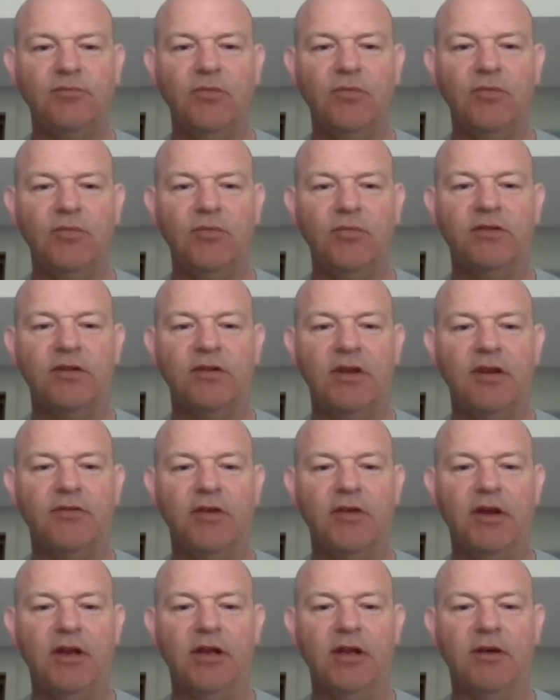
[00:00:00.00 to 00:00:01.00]
and see if
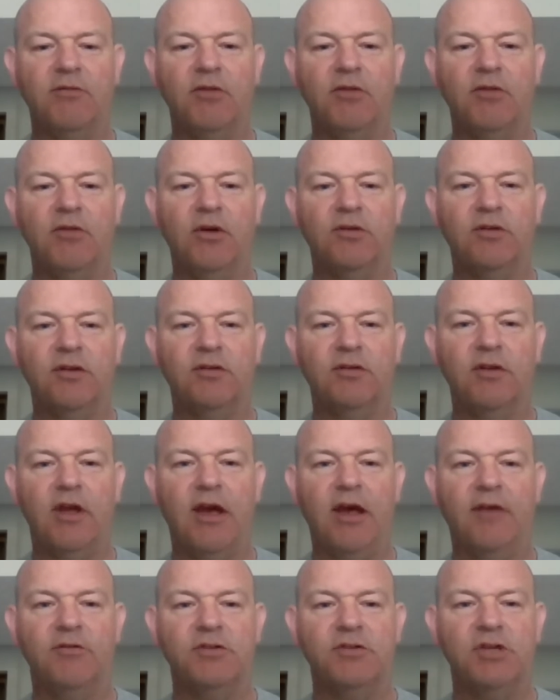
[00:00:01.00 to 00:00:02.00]
any of those
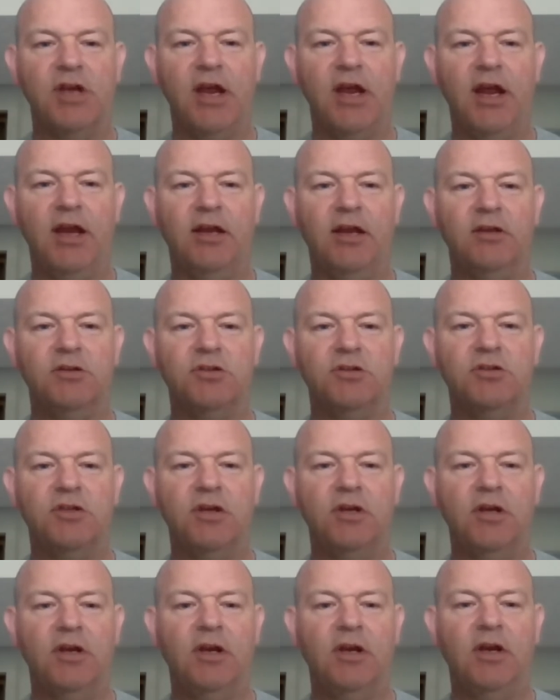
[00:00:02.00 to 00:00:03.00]
have changed.
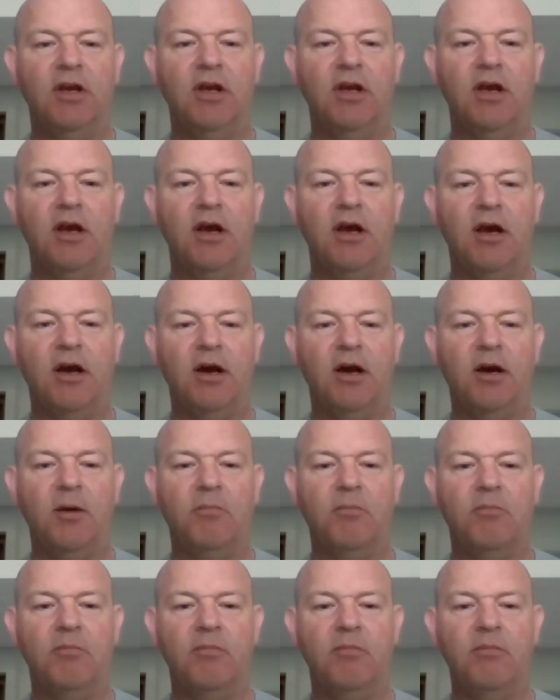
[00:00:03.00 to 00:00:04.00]

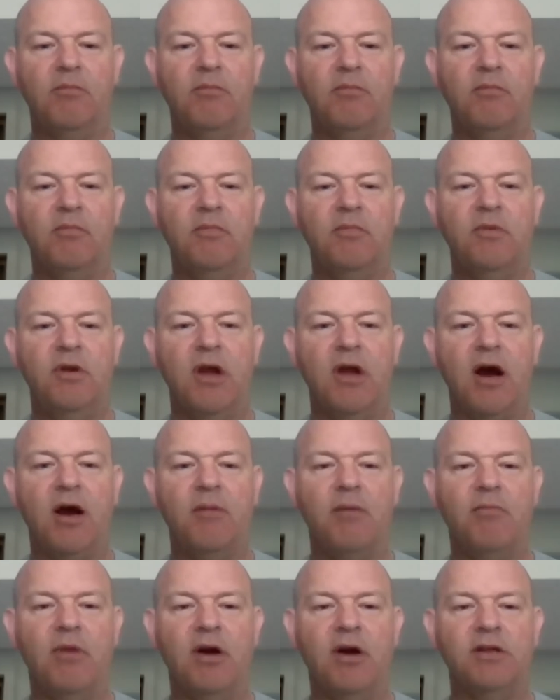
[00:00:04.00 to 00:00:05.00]

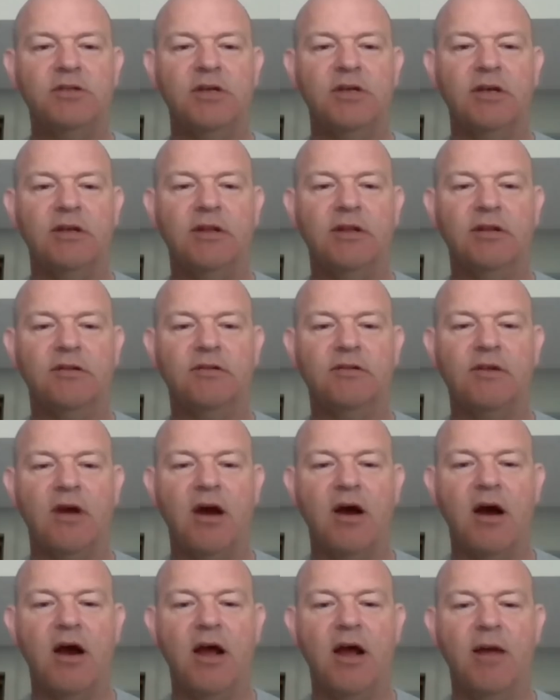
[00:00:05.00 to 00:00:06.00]
Not much at this
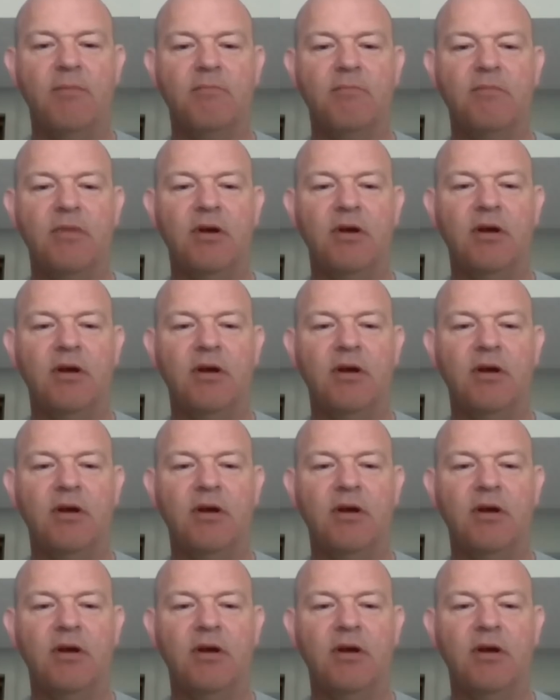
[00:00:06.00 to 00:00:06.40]
time.